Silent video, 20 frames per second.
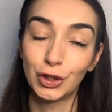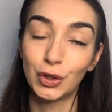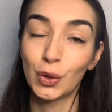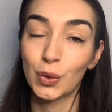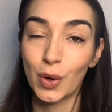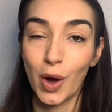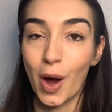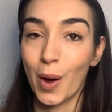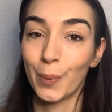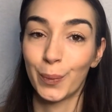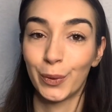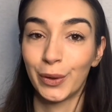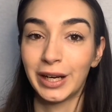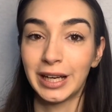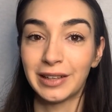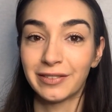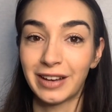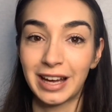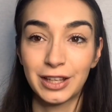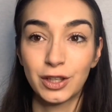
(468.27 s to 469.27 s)
can't
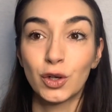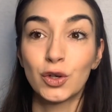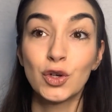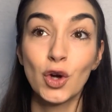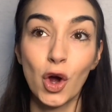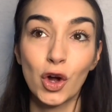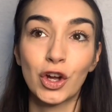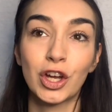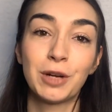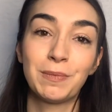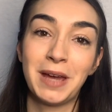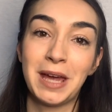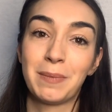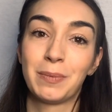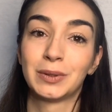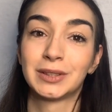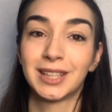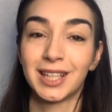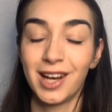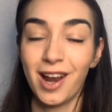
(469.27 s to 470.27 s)
breathe, and you're not going to be able
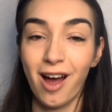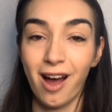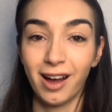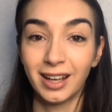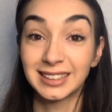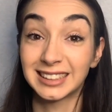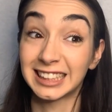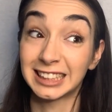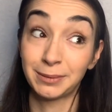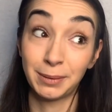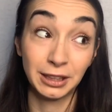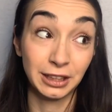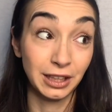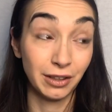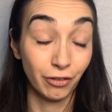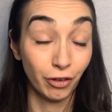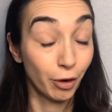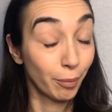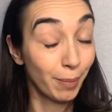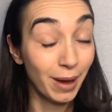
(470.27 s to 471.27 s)
to last, especially
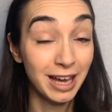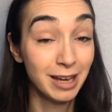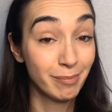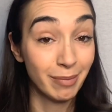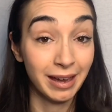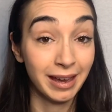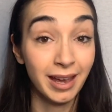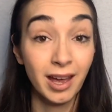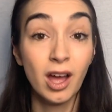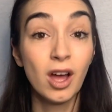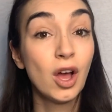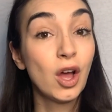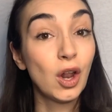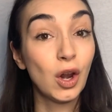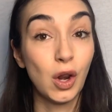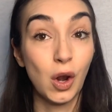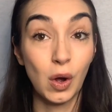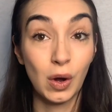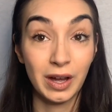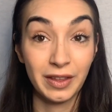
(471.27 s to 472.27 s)
for a baby,
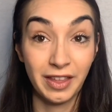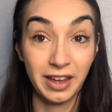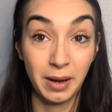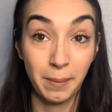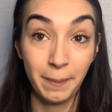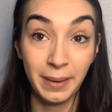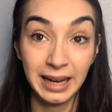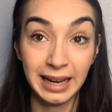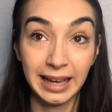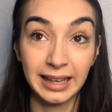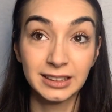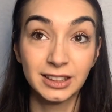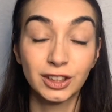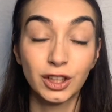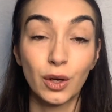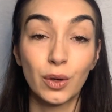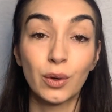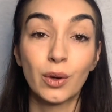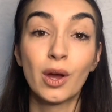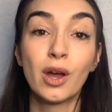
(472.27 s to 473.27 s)
longer than a minute.
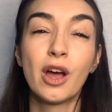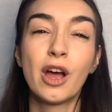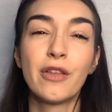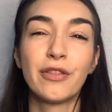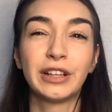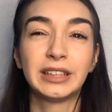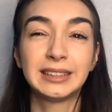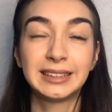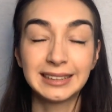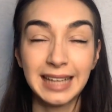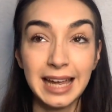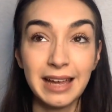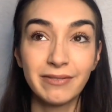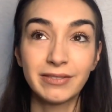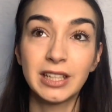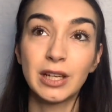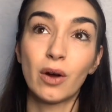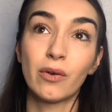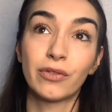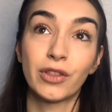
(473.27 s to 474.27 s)
So the
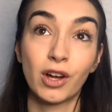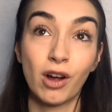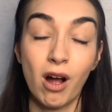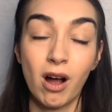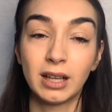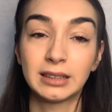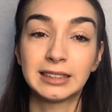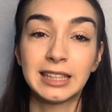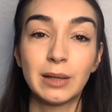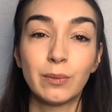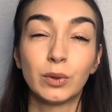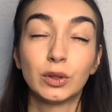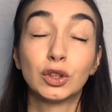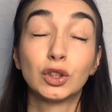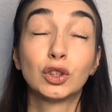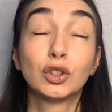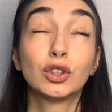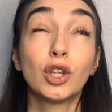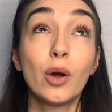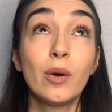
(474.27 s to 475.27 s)
safety of the car seat was
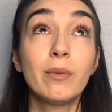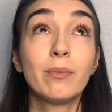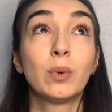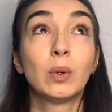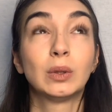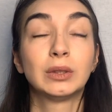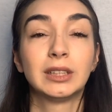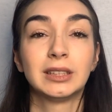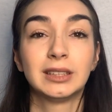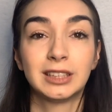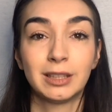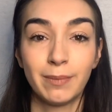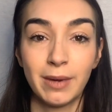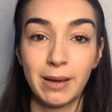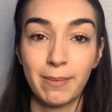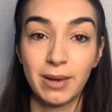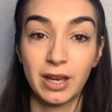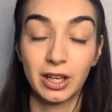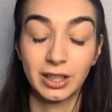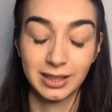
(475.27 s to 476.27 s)
so important to me
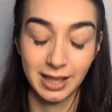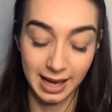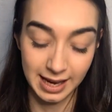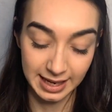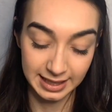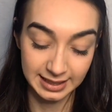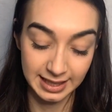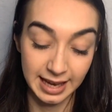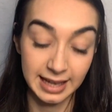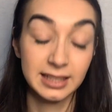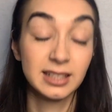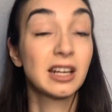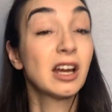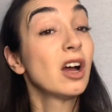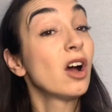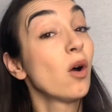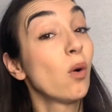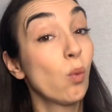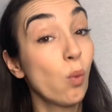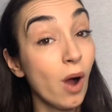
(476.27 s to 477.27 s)
because, like I said,
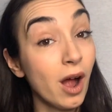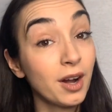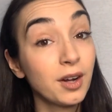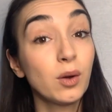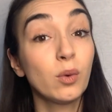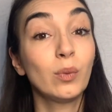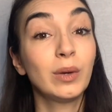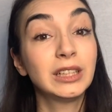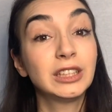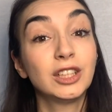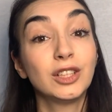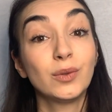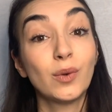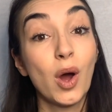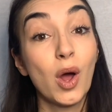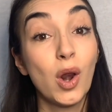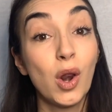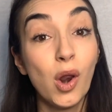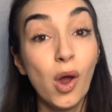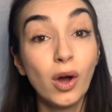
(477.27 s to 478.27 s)
1, we do a
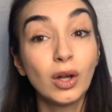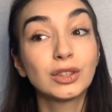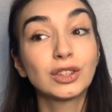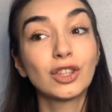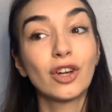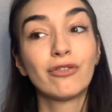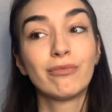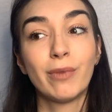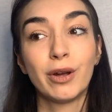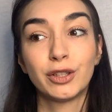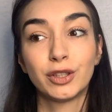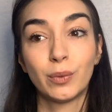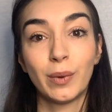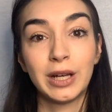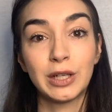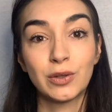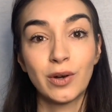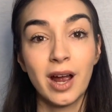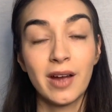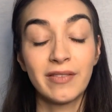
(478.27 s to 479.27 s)
lot of motorway
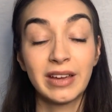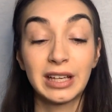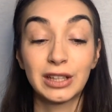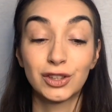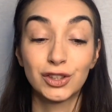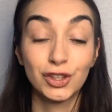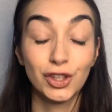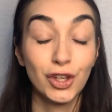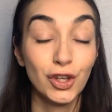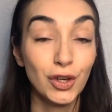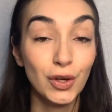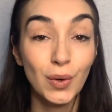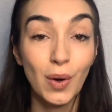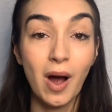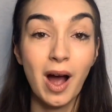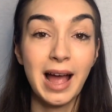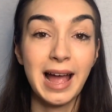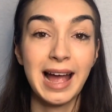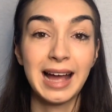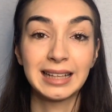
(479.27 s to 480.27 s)
driving. 2, I
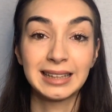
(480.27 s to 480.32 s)
had the